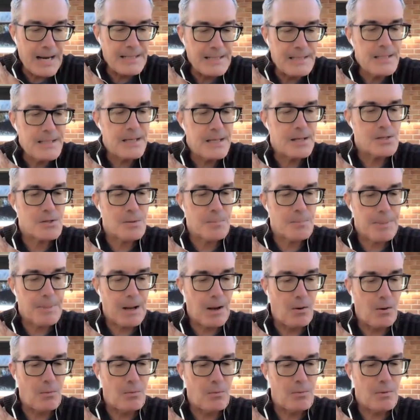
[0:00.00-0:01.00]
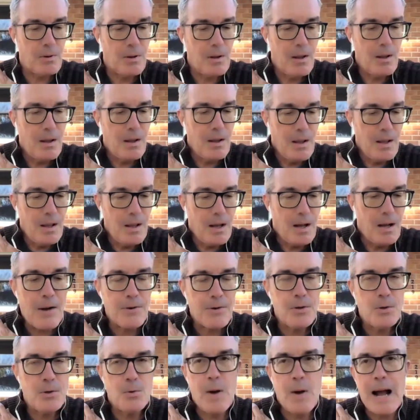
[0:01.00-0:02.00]
ideas about how
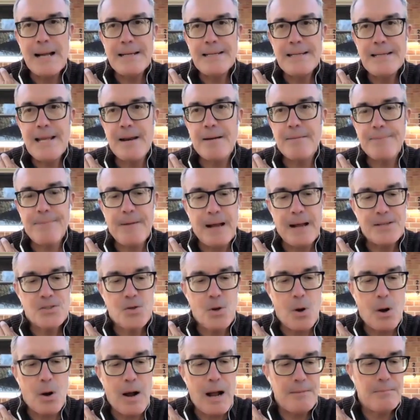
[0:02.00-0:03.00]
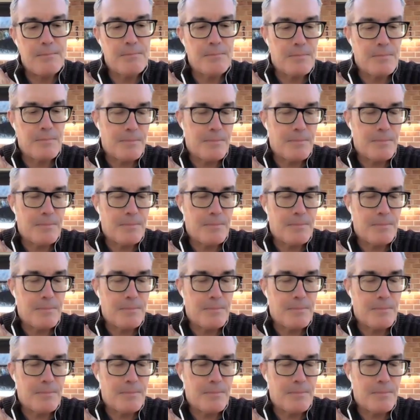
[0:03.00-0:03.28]
do you identify? So I,